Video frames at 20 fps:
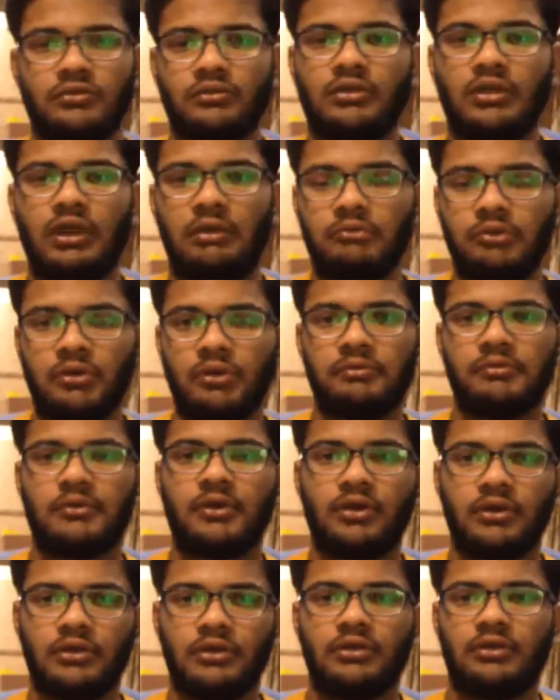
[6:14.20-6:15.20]
So now you have
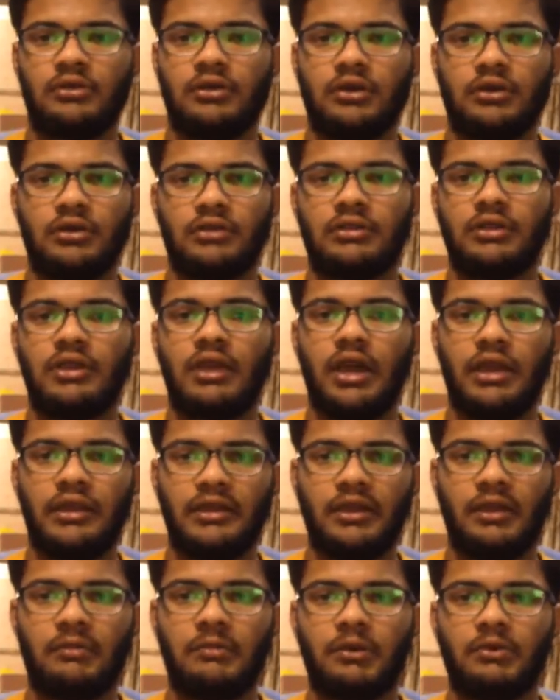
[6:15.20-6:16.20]
got the
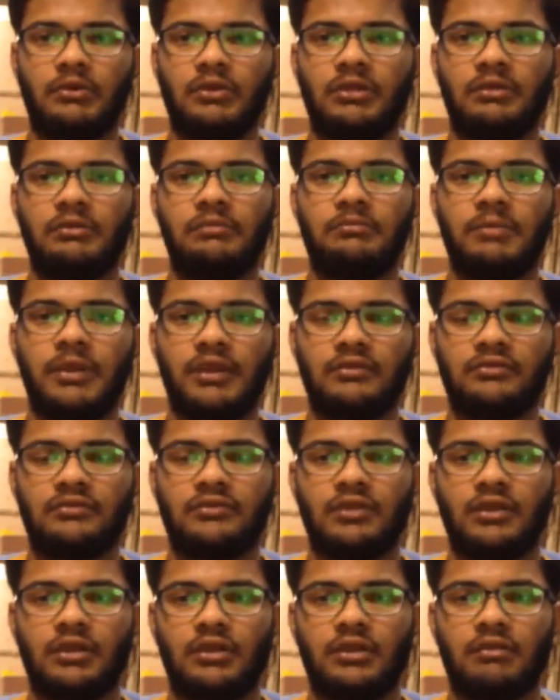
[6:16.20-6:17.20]
idea about the Bayes
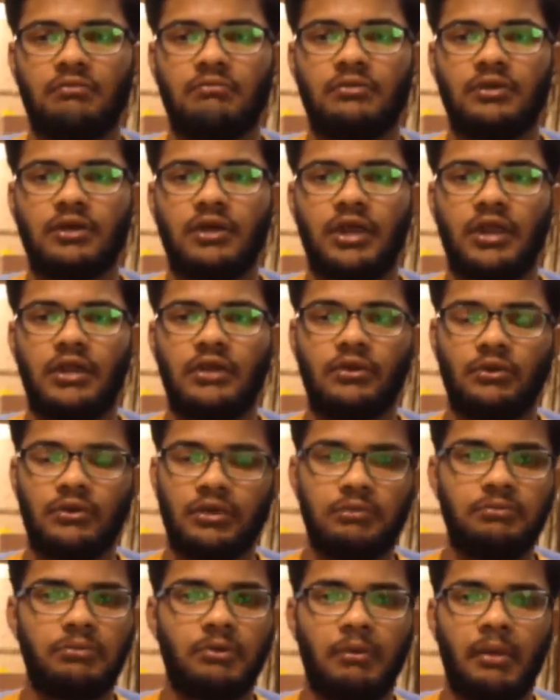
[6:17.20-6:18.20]
theorem and
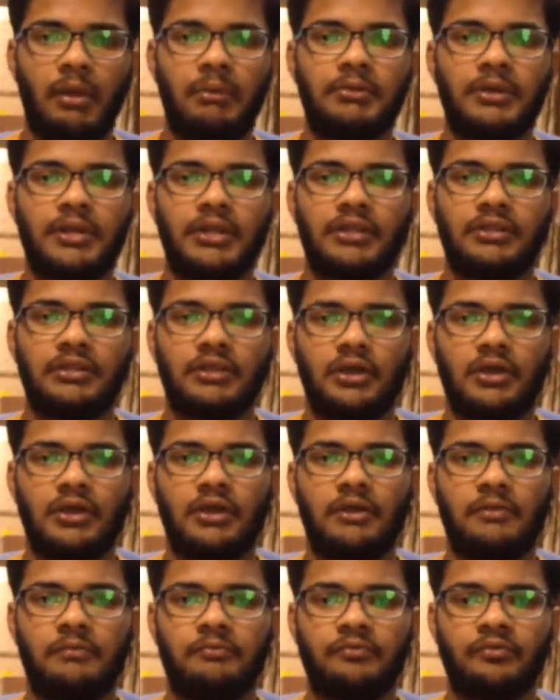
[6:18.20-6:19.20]
total probability
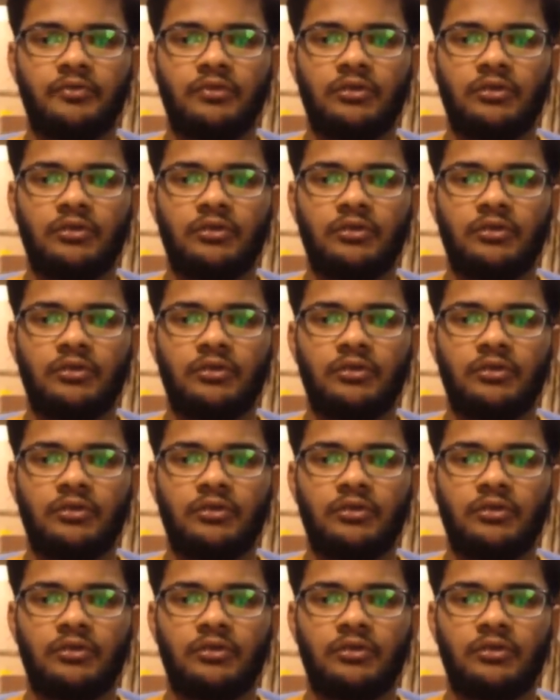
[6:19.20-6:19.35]
theorem.